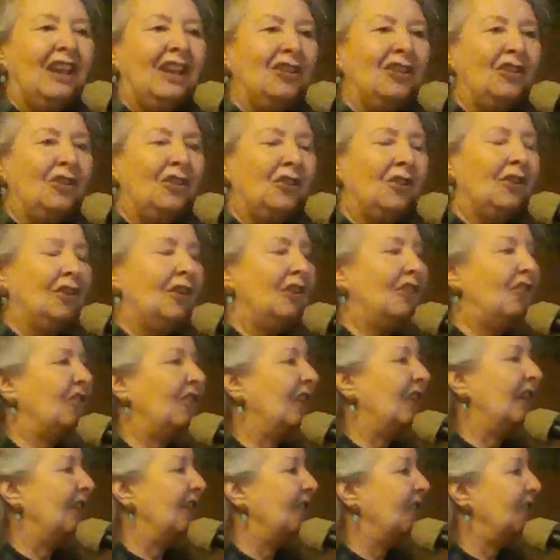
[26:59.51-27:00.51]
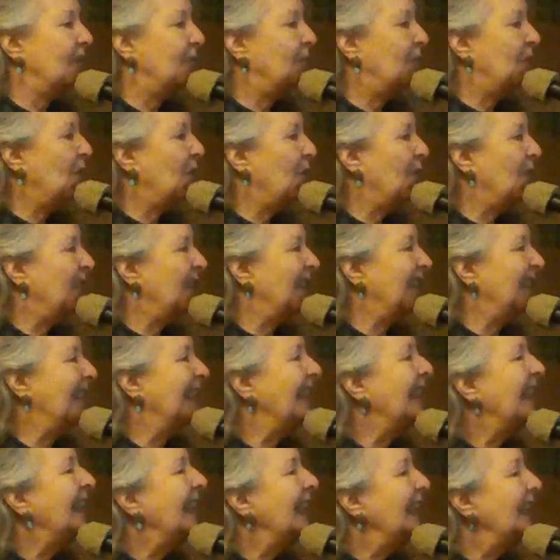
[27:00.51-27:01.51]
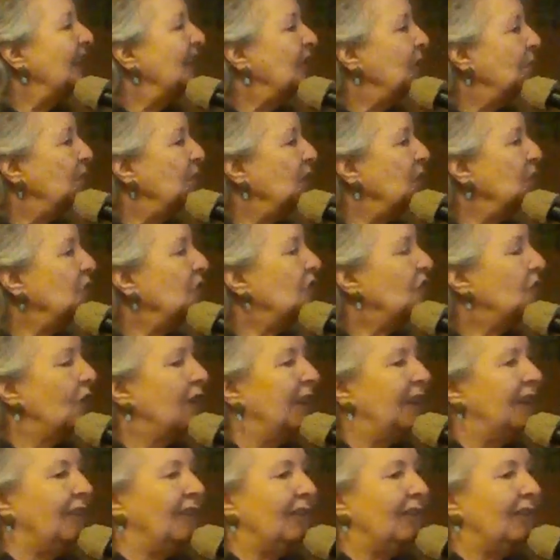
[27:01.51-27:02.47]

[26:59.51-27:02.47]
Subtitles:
and nourished and supported in a mutually